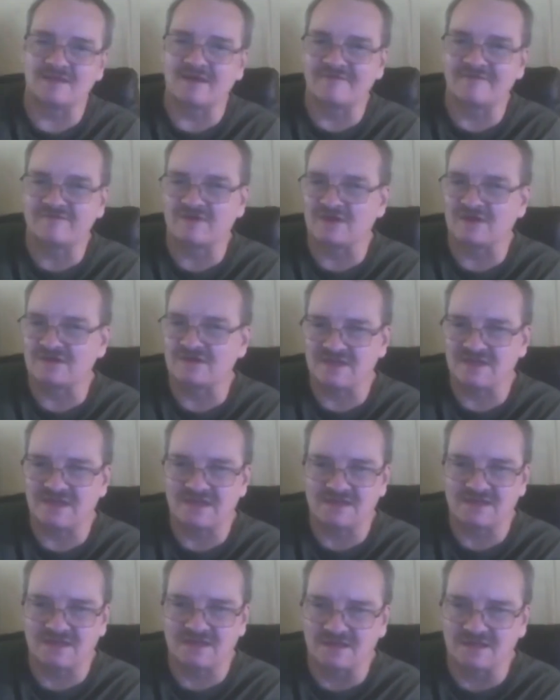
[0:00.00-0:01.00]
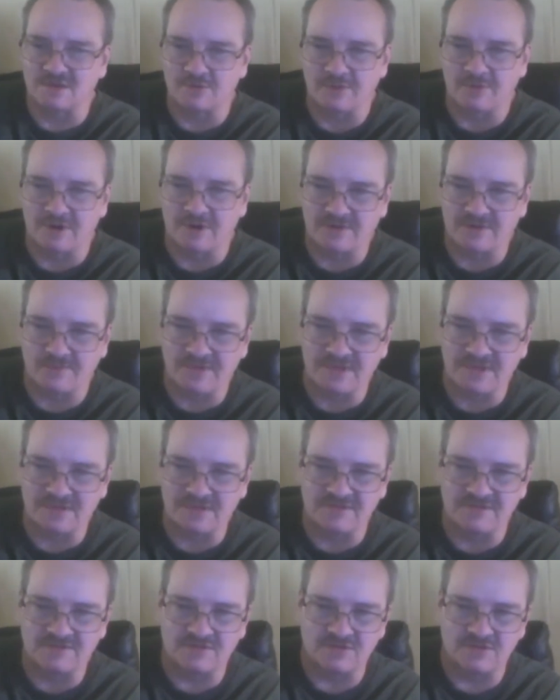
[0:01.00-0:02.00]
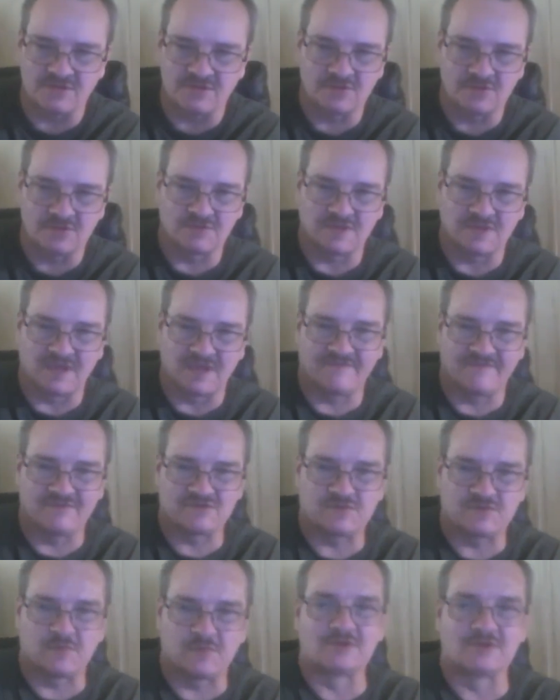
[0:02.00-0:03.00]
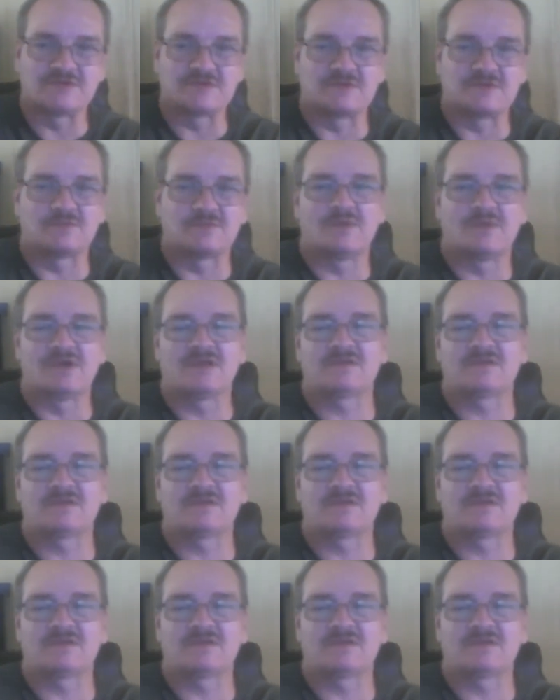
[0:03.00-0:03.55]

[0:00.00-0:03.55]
done that, and I don't recommend it to the average person. But